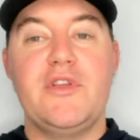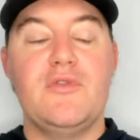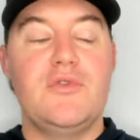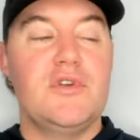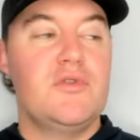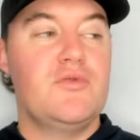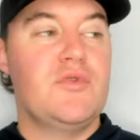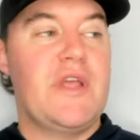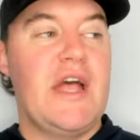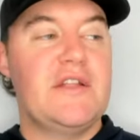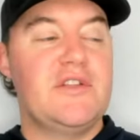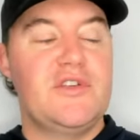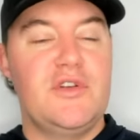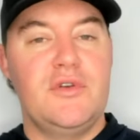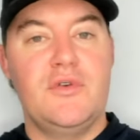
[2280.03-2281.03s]
you do
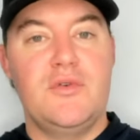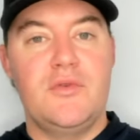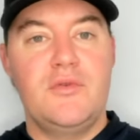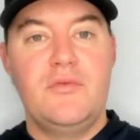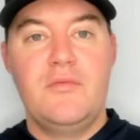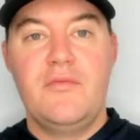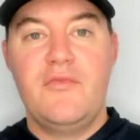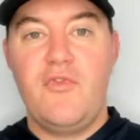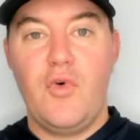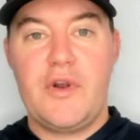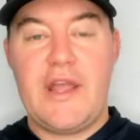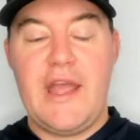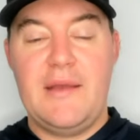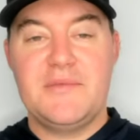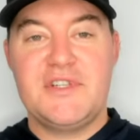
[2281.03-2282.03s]
get to four
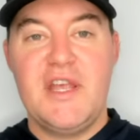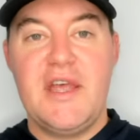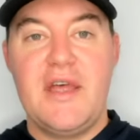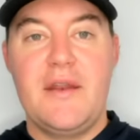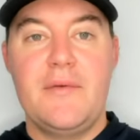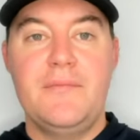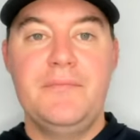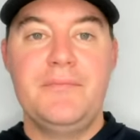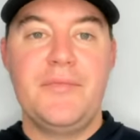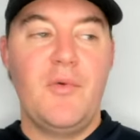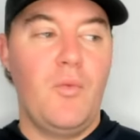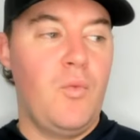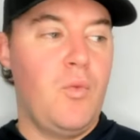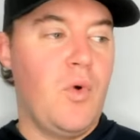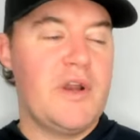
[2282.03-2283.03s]
games in,
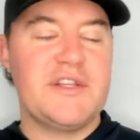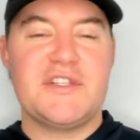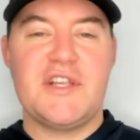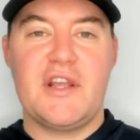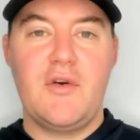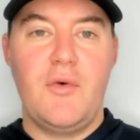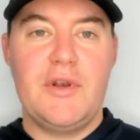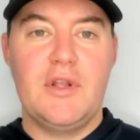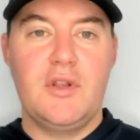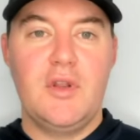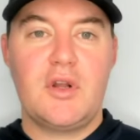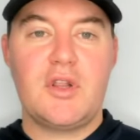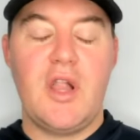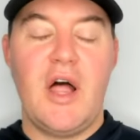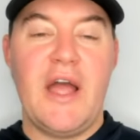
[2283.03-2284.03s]
what is it going to
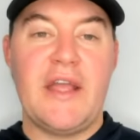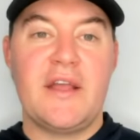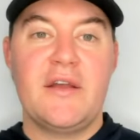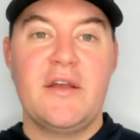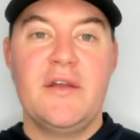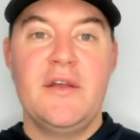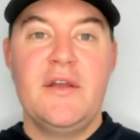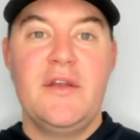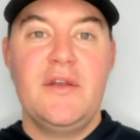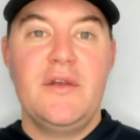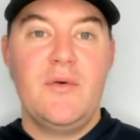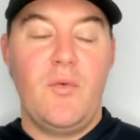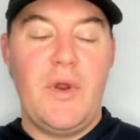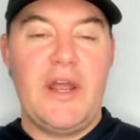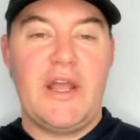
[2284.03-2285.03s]
look like
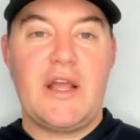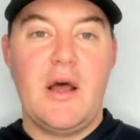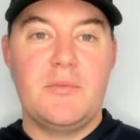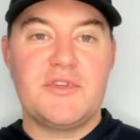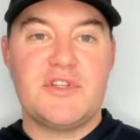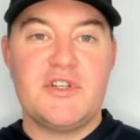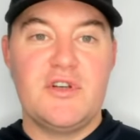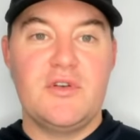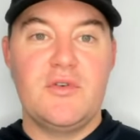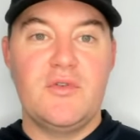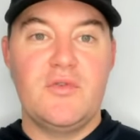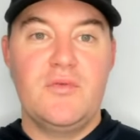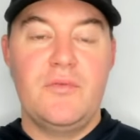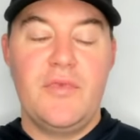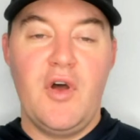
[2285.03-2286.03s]
when it comes
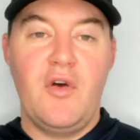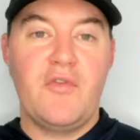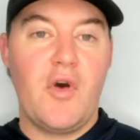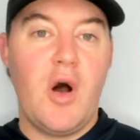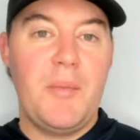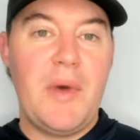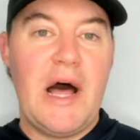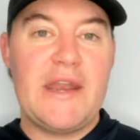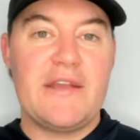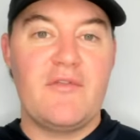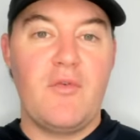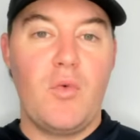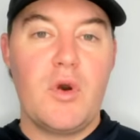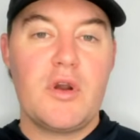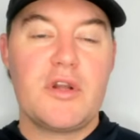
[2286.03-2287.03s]
to the overall body of
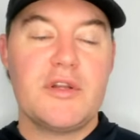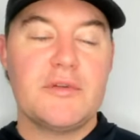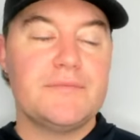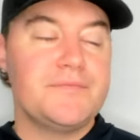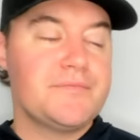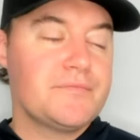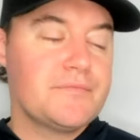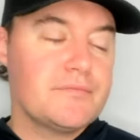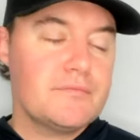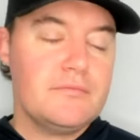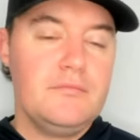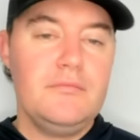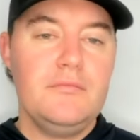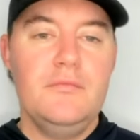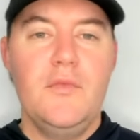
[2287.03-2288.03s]
work?
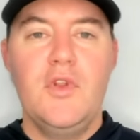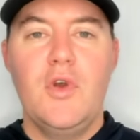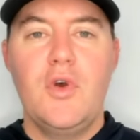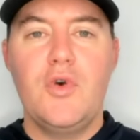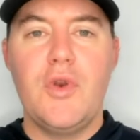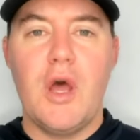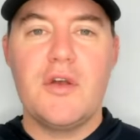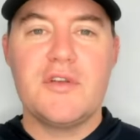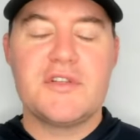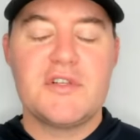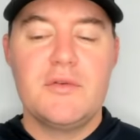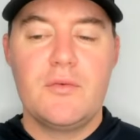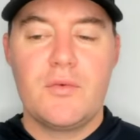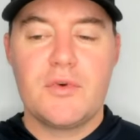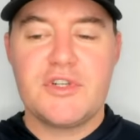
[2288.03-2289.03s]
Who
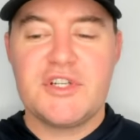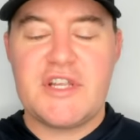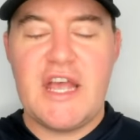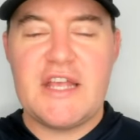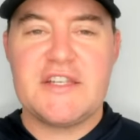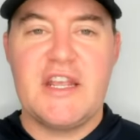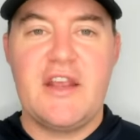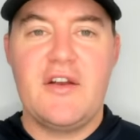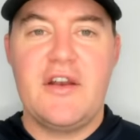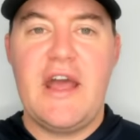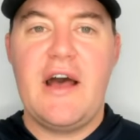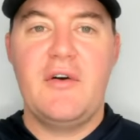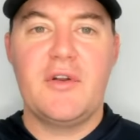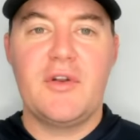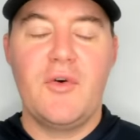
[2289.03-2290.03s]
knows? We're just guessing here
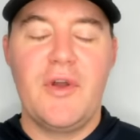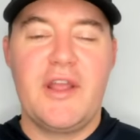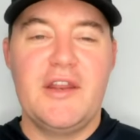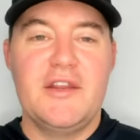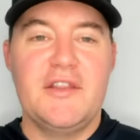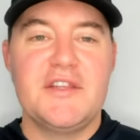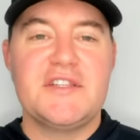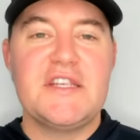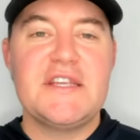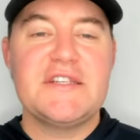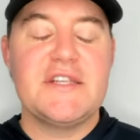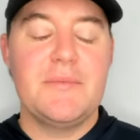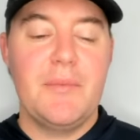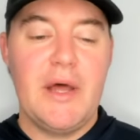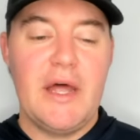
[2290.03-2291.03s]
now and going into the
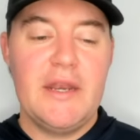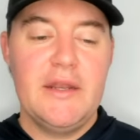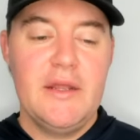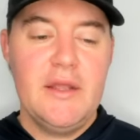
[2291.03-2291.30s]
season. But